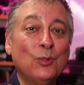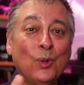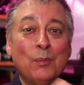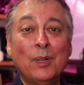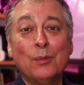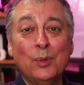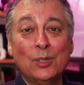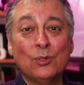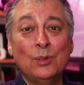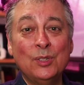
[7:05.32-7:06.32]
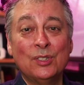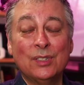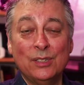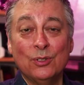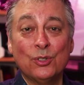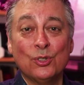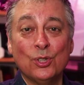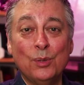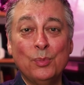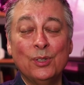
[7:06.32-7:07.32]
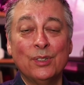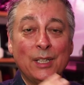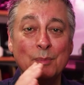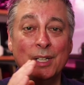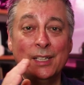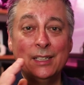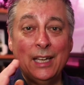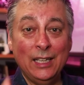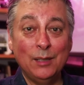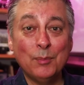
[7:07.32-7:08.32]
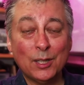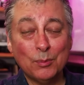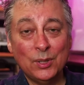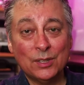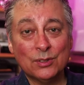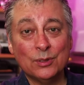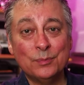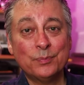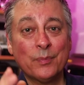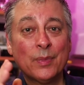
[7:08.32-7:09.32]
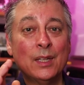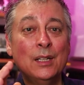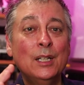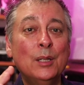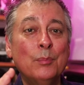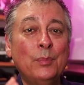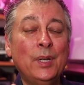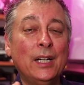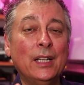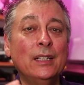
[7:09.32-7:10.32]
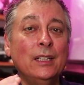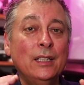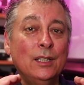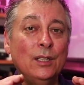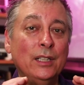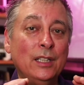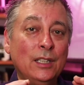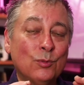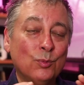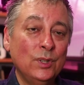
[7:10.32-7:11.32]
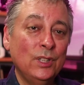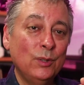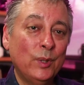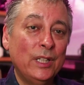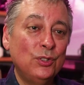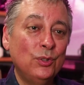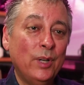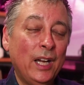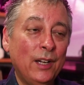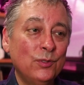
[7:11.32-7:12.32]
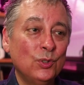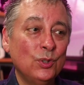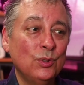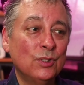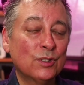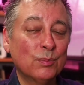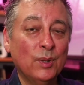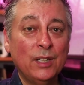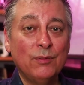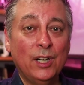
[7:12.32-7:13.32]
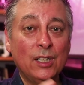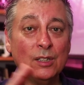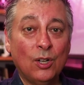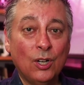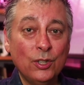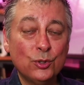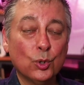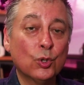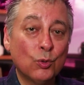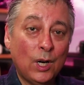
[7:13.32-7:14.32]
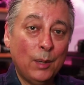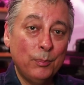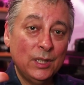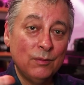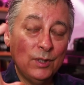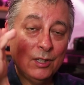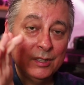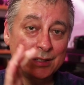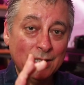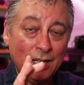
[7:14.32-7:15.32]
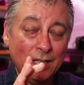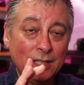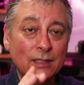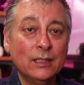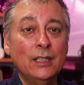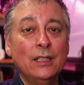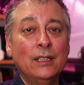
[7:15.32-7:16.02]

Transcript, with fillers: my twenty megapixel image does look sharper than my eighty megapixel. But it's really when you have to display very large or crop in very tight,